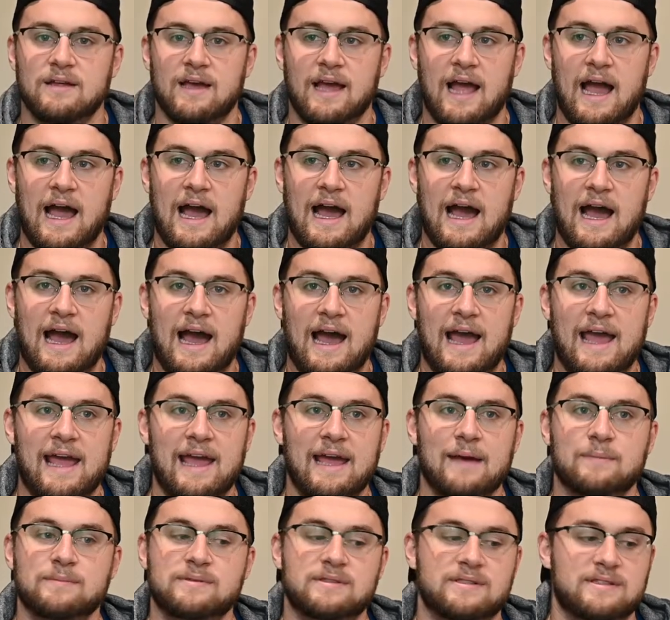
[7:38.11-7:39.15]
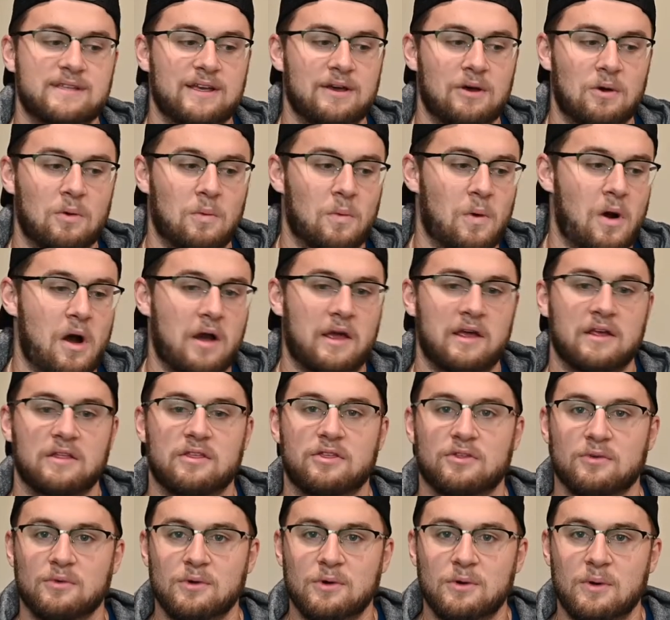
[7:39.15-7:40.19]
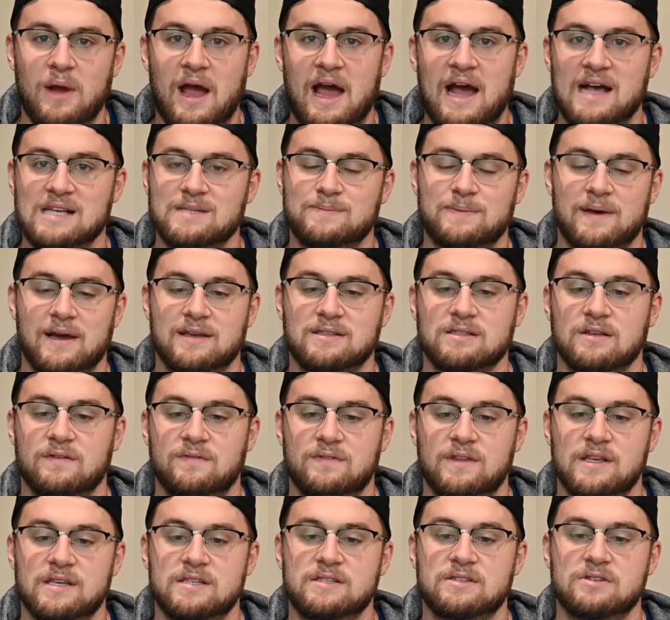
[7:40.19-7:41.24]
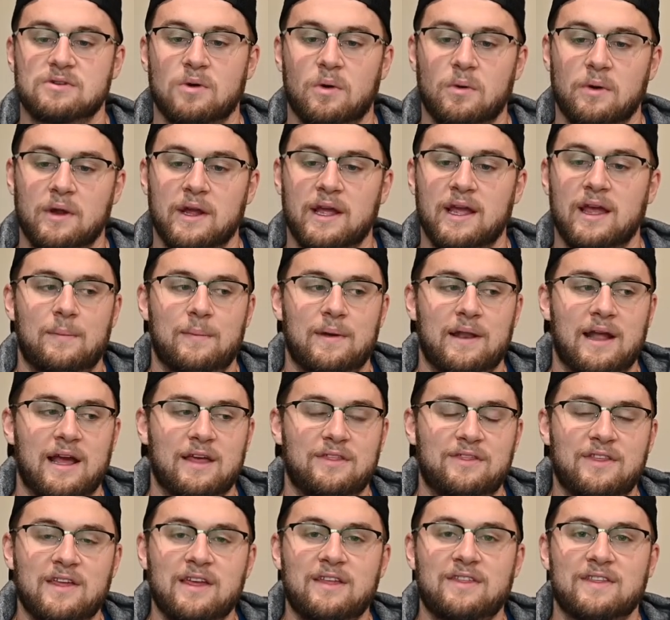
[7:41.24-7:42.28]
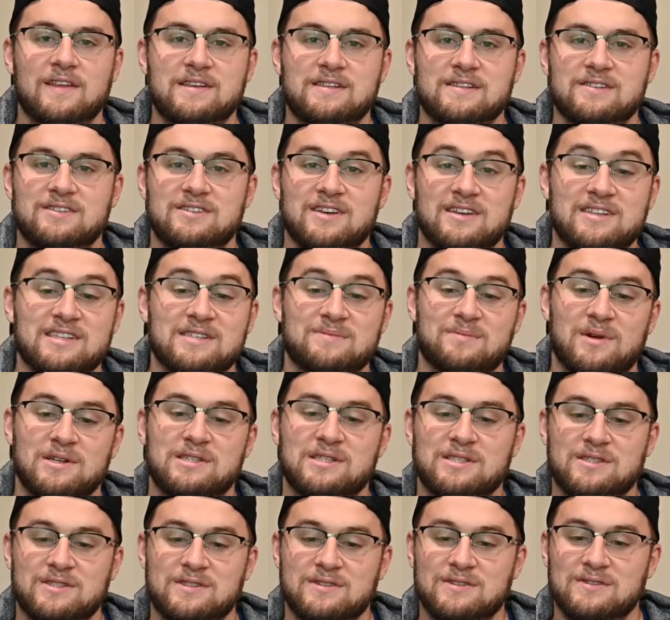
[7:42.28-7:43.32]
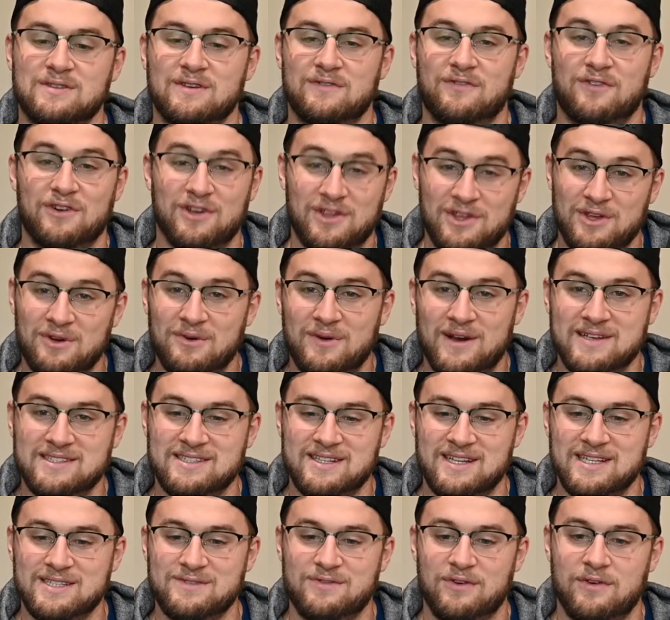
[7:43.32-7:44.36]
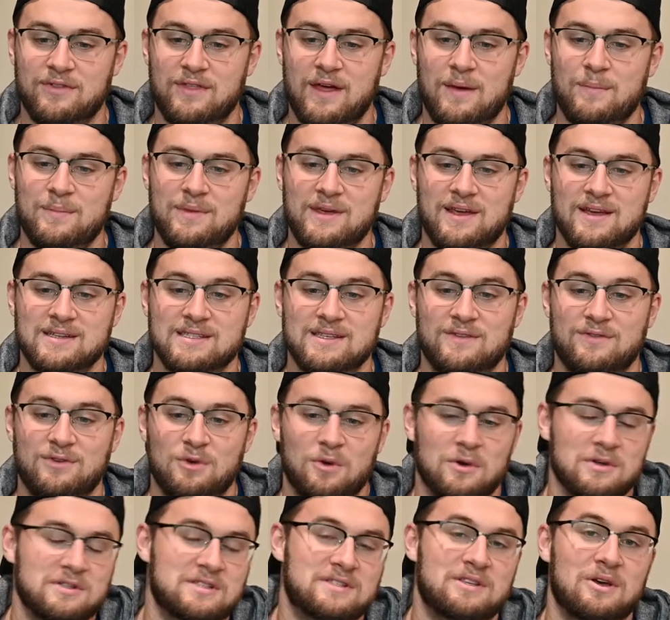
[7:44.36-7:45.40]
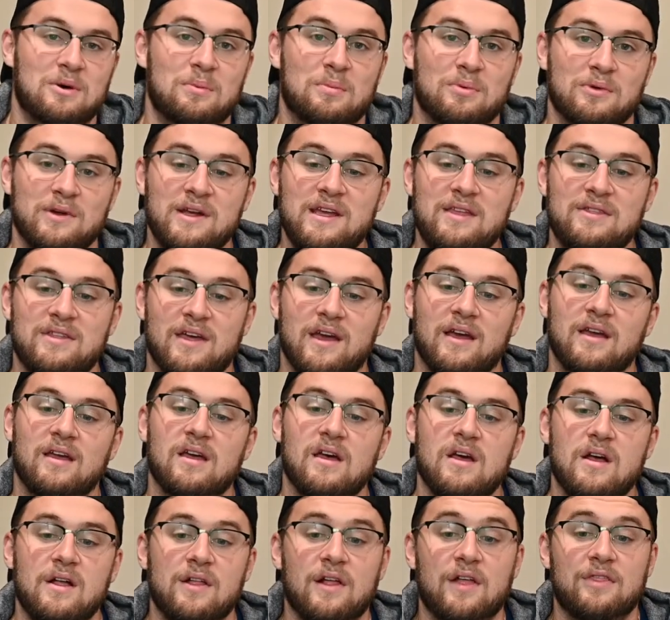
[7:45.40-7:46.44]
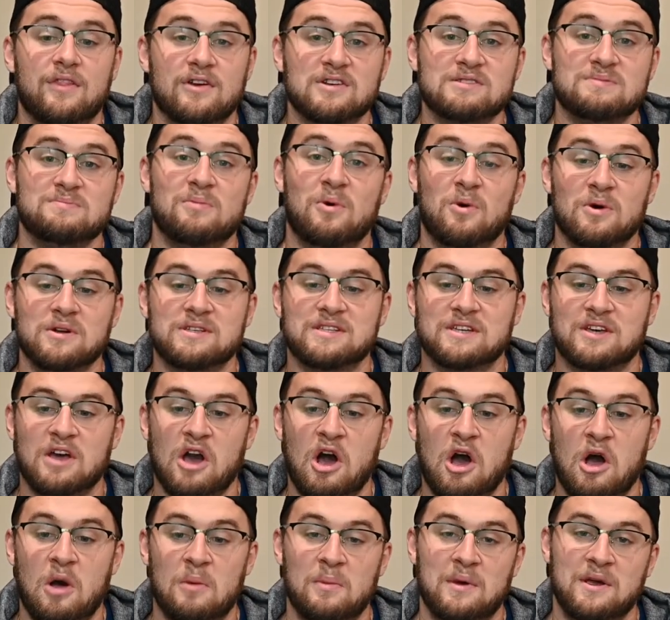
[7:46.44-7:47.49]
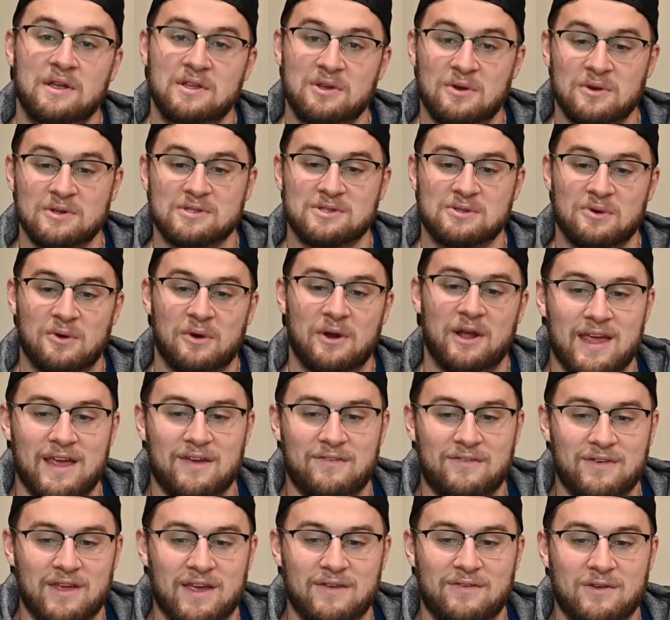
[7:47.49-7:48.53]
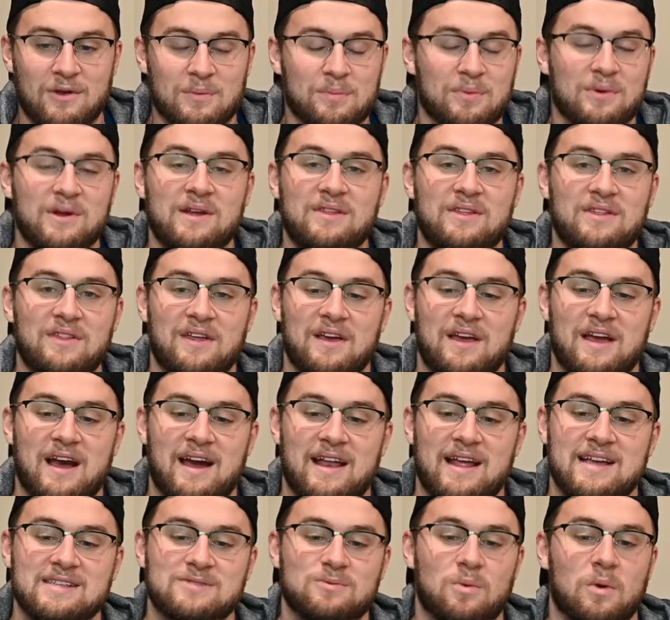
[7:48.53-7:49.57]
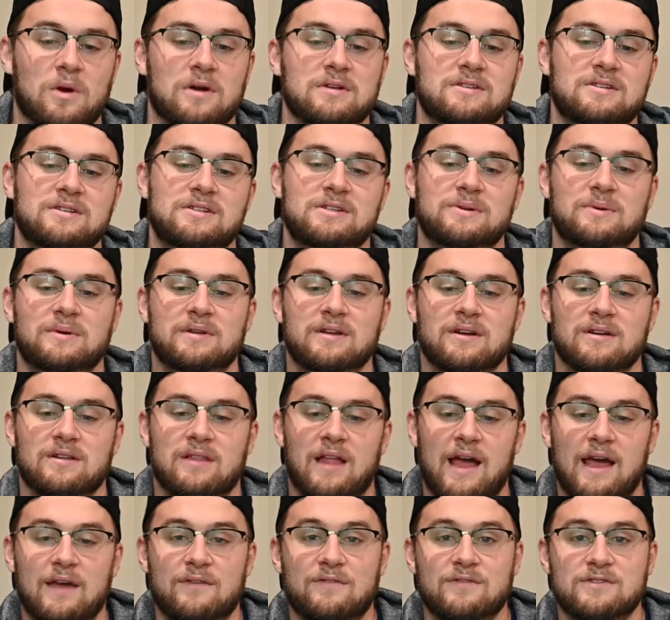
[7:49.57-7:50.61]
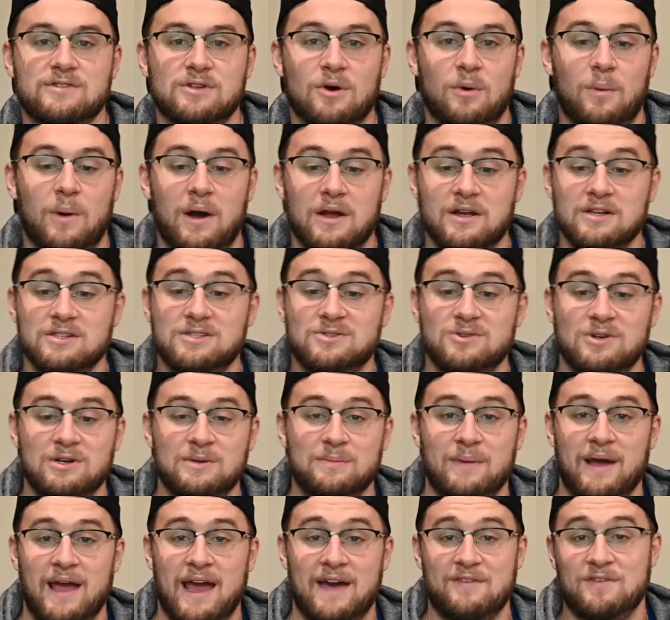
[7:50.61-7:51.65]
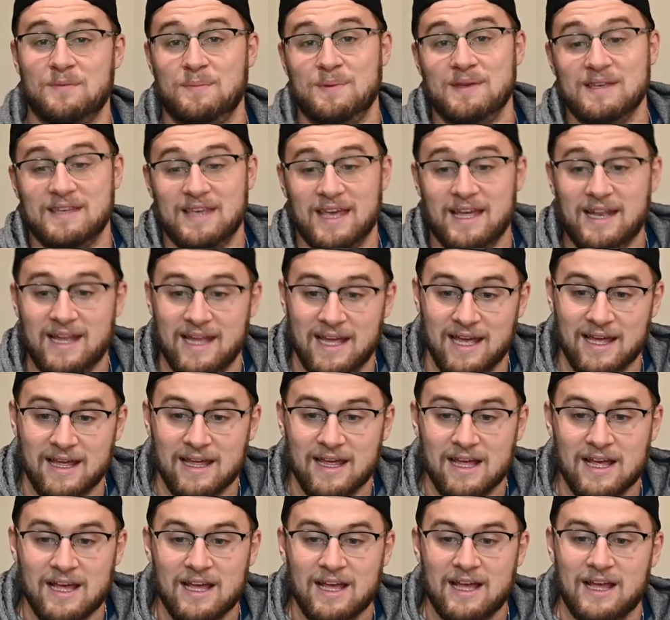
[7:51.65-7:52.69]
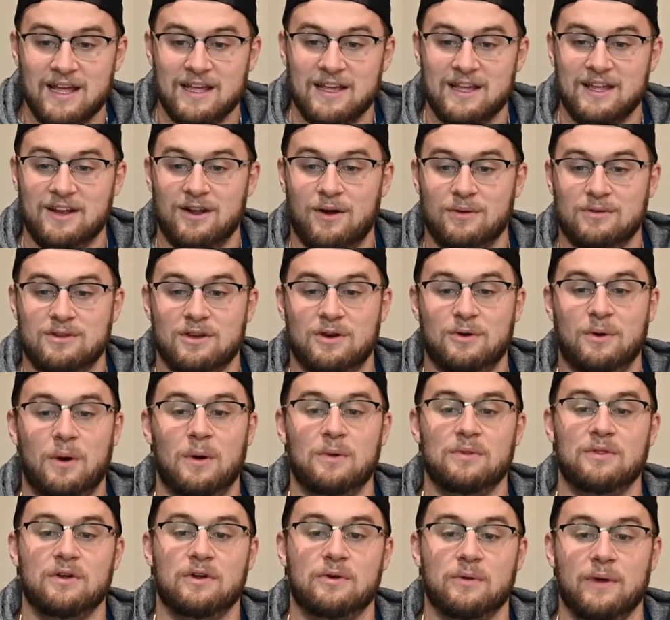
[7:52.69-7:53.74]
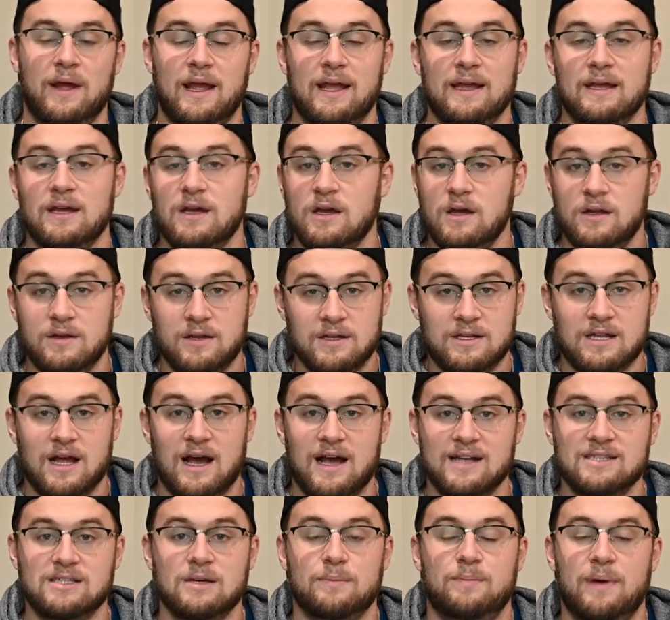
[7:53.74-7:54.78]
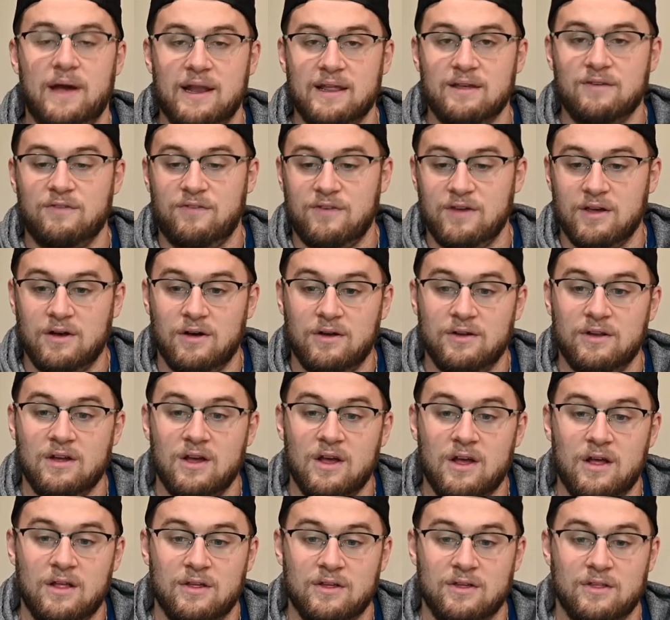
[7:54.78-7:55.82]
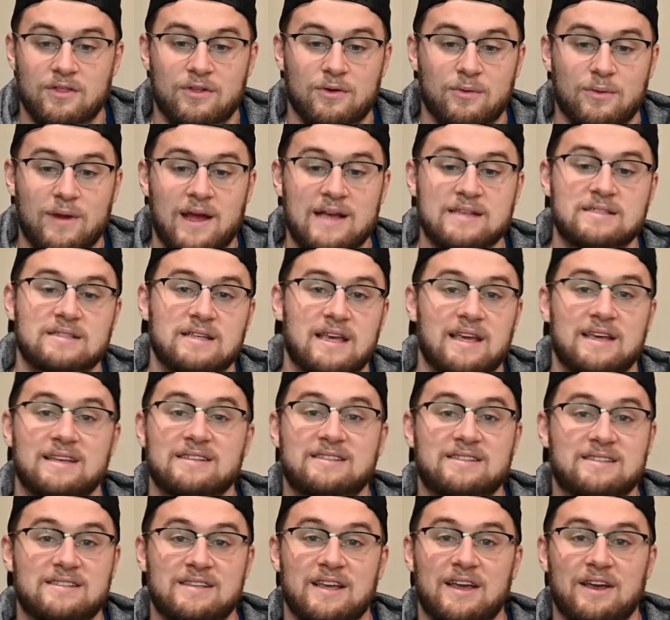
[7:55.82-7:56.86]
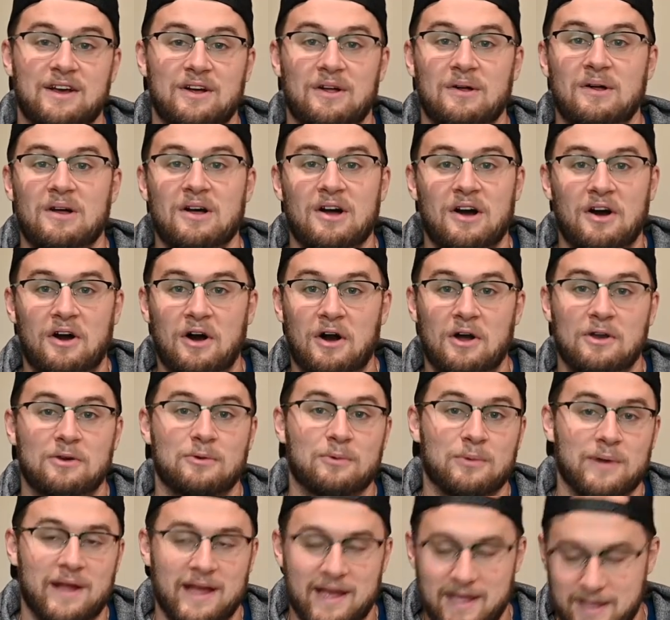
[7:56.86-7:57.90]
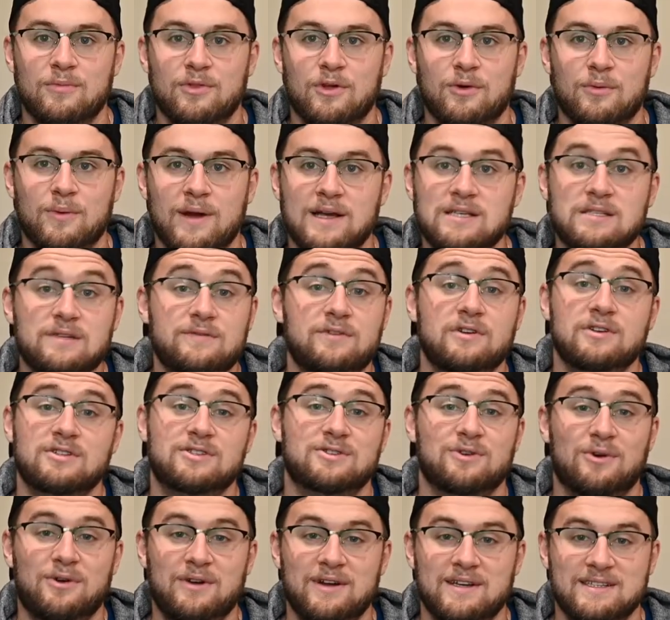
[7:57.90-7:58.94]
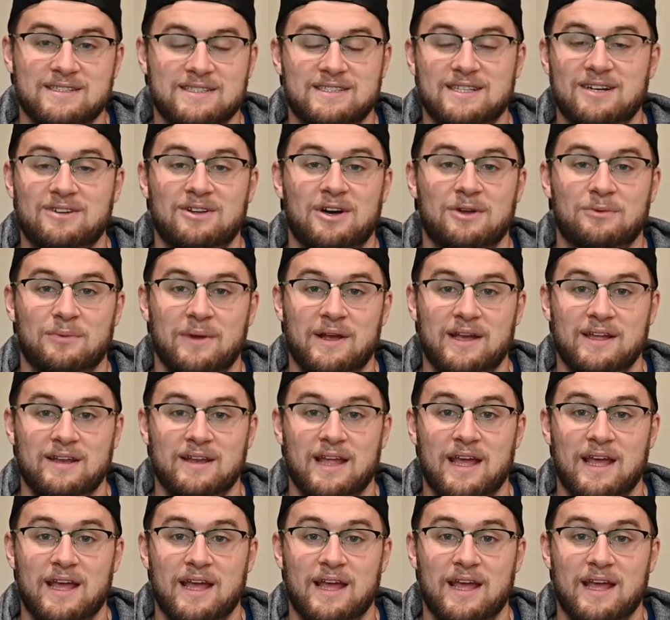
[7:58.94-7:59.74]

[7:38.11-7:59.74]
Like I am still walking through aspects of this story. And I think this is just as much as for you as it is for them, because if you're still breathing, then there's more to come in your story. If you're breathing, then God has work to do in your life. So while your story might have a beginning, you know, to quote the great Natasha Bedingfield, the rest is still unwritten. The rest of your story is still unwritten.